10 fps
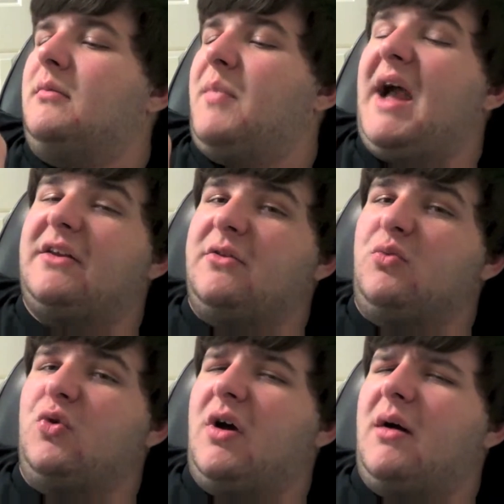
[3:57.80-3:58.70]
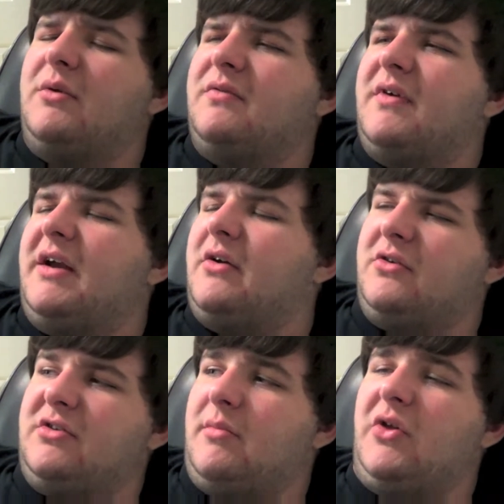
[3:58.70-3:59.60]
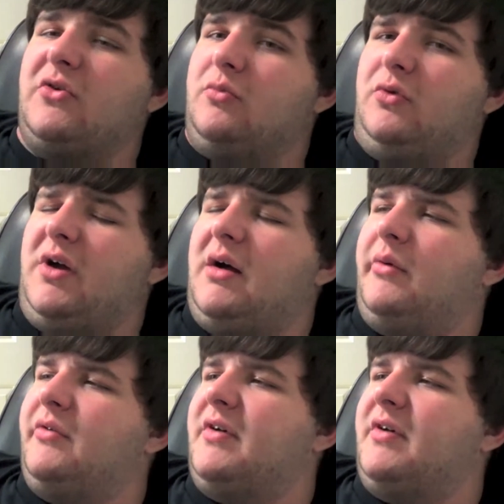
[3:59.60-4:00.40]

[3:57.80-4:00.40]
Back to the Blue Goblin fight, or some other Blue Goblin